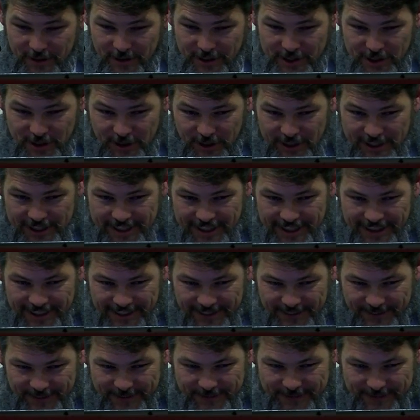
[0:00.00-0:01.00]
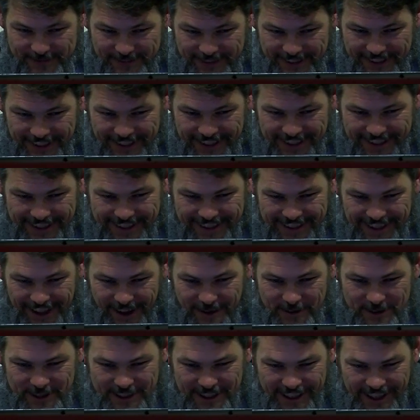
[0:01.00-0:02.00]
rejoicing.
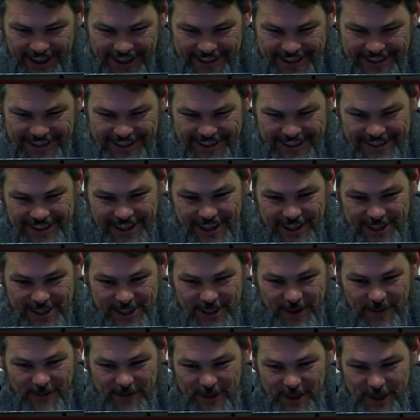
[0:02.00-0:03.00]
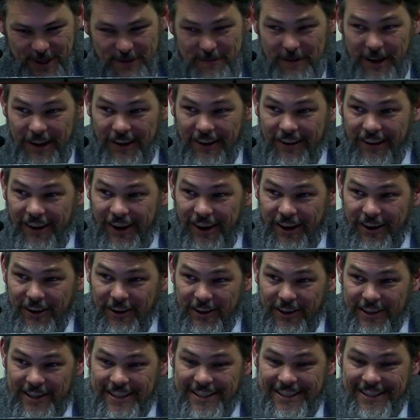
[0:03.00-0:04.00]
I was asked to say something about
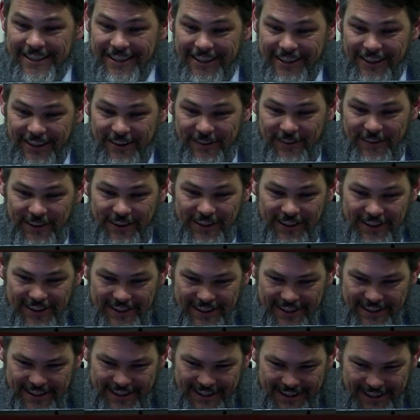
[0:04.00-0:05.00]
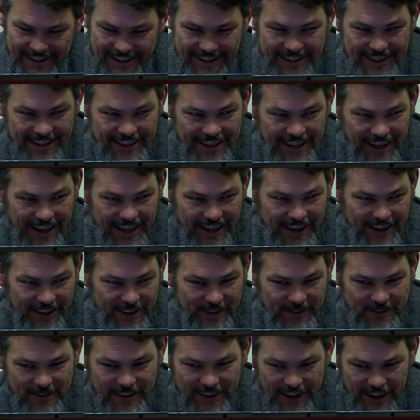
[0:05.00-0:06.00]
Lonergan's significance
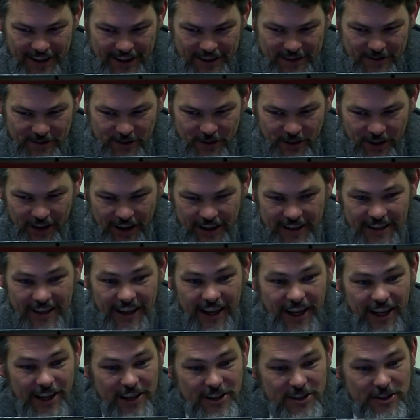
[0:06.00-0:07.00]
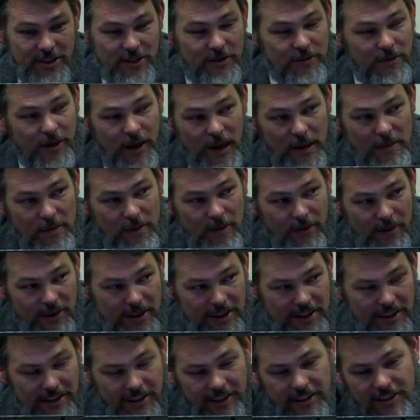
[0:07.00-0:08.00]
today. I have tried to answer by
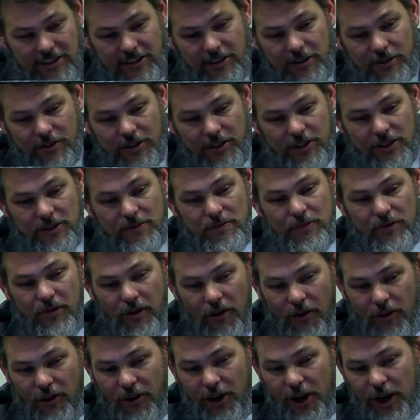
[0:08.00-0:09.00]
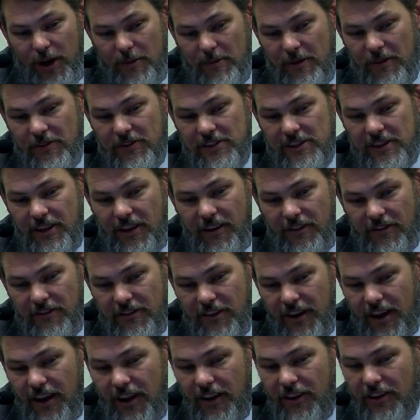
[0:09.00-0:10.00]
pointing to his program of
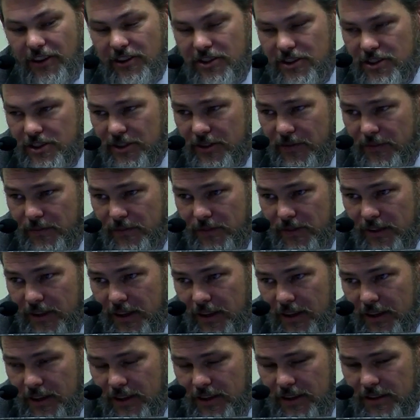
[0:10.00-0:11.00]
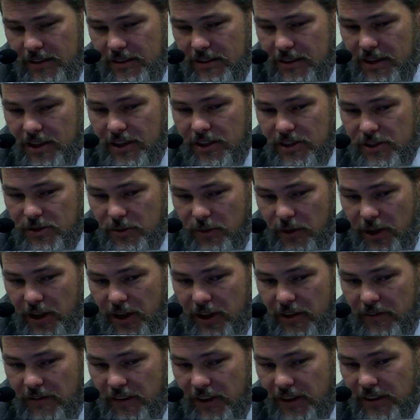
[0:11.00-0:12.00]
self-knowledge, to his
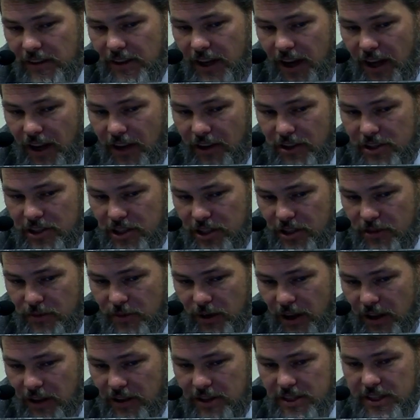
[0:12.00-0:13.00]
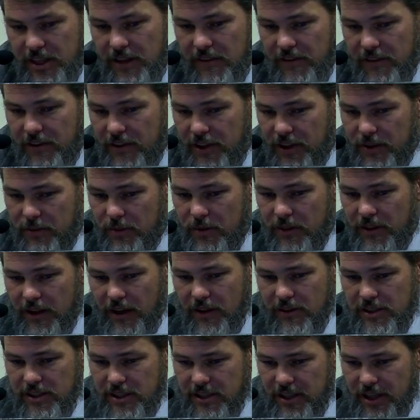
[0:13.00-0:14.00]
way of acknowledging relativity
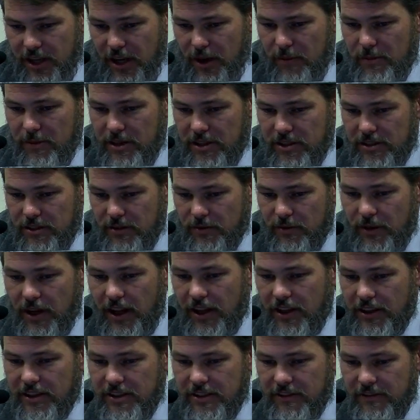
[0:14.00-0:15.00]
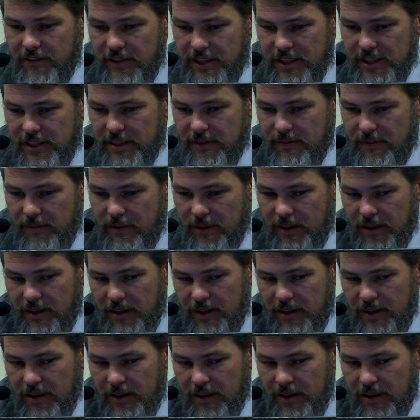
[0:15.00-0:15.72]
without succumbing to relativism,